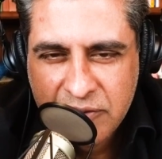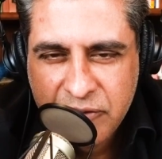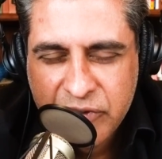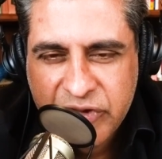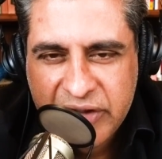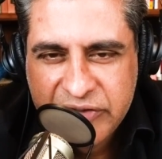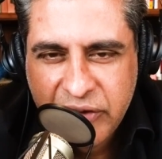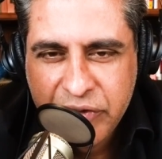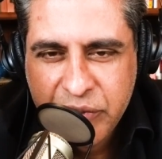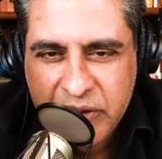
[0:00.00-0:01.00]
those kids
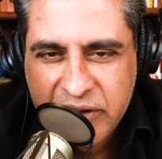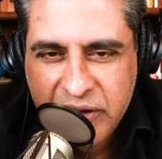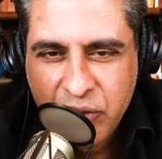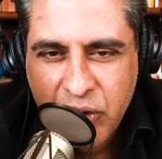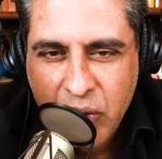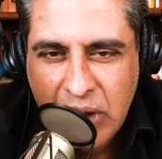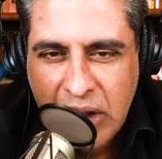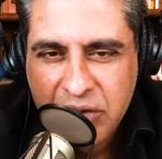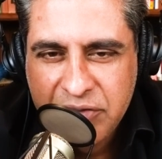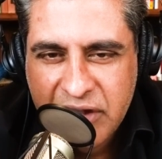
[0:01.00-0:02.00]
ultimately grow
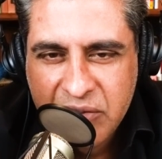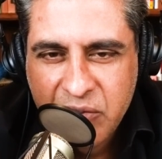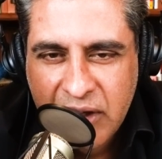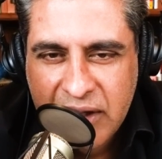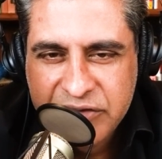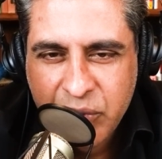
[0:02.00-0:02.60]
out of it, right?